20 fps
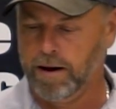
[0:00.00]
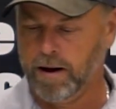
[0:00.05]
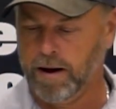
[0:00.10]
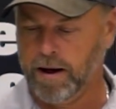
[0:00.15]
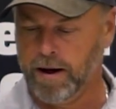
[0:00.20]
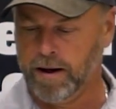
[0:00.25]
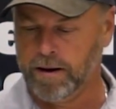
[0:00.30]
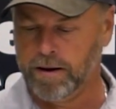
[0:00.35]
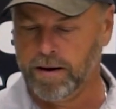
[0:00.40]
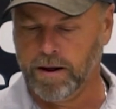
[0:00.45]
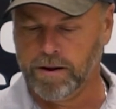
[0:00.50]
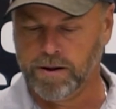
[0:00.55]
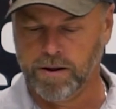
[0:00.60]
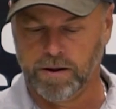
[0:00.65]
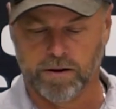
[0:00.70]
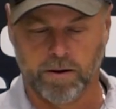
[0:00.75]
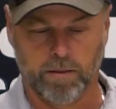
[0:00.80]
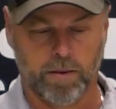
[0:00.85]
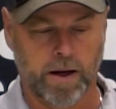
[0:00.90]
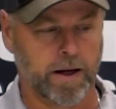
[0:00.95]
and
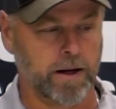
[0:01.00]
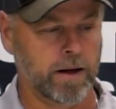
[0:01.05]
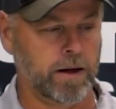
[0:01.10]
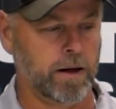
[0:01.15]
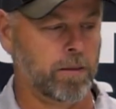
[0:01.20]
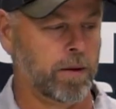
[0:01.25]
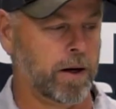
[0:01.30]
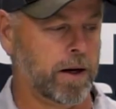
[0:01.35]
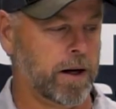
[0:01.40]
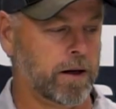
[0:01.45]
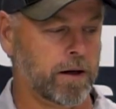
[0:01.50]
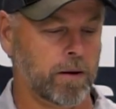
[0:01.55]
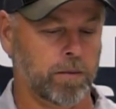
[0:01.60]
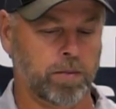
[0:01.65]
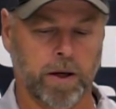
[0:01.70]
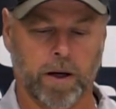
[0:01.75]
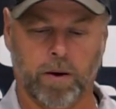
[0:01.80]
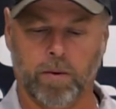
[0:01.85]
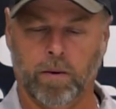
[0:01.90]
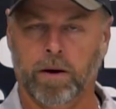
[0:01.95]
just about anybody
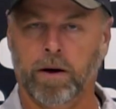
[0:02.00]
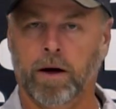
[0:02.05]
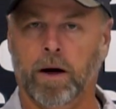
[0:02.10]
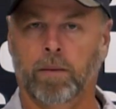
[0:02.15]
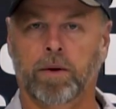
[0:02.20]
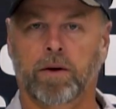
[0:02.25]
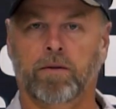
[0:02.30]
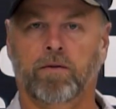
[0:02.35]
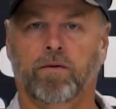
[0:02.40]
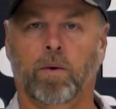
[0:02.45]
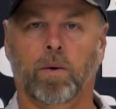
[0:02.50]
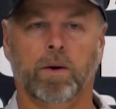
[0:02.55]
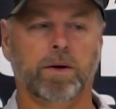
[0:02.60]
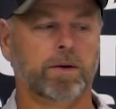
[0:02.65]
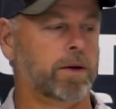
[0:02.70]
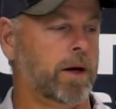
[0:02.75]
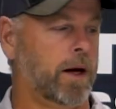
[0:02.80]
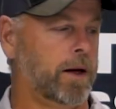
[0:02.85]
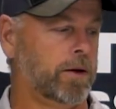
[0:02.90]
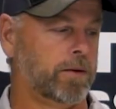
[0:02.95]
could pick one up at 4
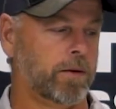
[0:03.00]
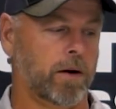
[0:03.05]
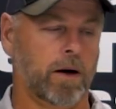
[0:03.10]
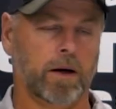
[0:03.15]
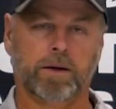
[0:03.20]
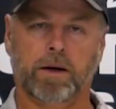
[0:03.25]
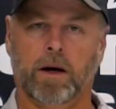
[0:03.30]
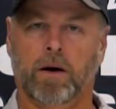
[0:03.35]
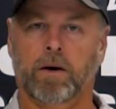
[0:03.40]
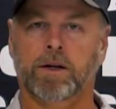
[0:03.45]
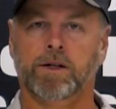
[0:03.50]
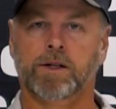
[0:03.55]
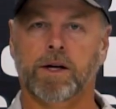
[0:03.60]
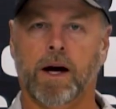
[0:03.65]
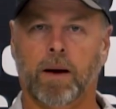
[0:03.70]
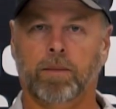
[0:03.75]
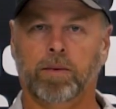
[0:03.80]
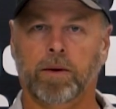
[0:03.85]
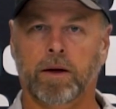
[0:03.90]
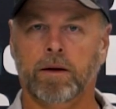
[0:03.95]
State Trucks here in
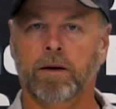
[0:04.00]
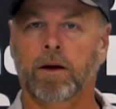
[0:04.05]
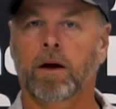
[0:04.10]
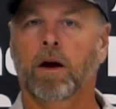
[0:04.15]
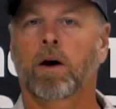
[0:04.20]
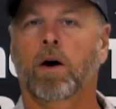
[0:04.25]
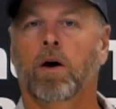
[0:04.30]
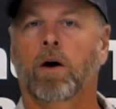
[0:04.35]
Joplin,